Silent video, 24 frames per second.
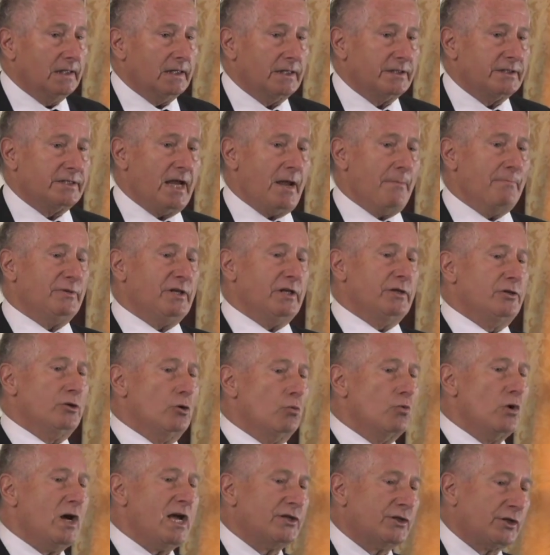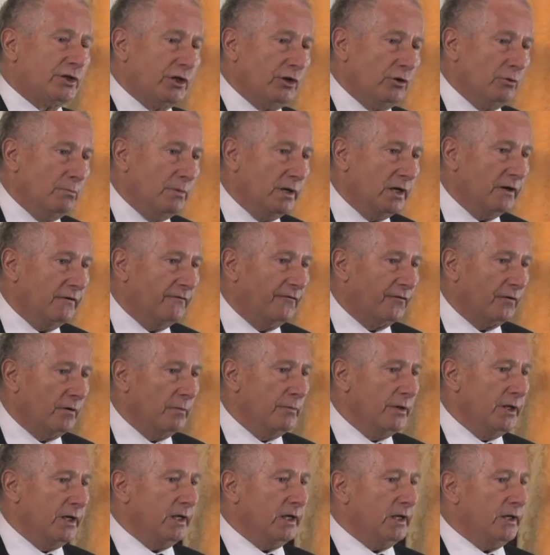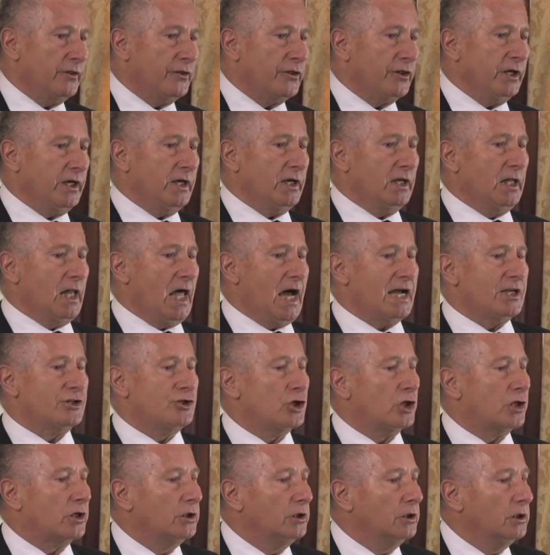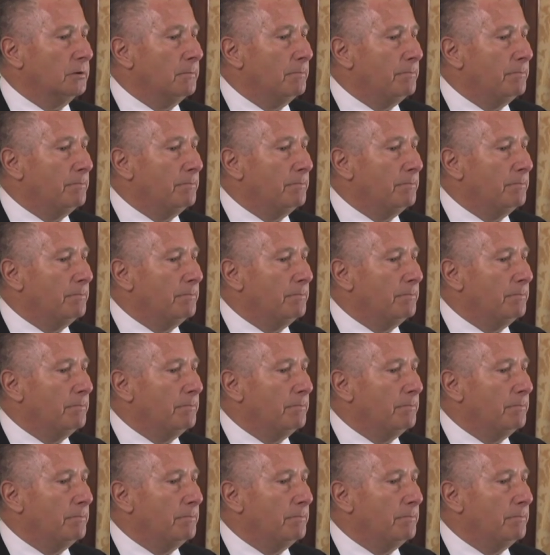attempted to rescue me from the theological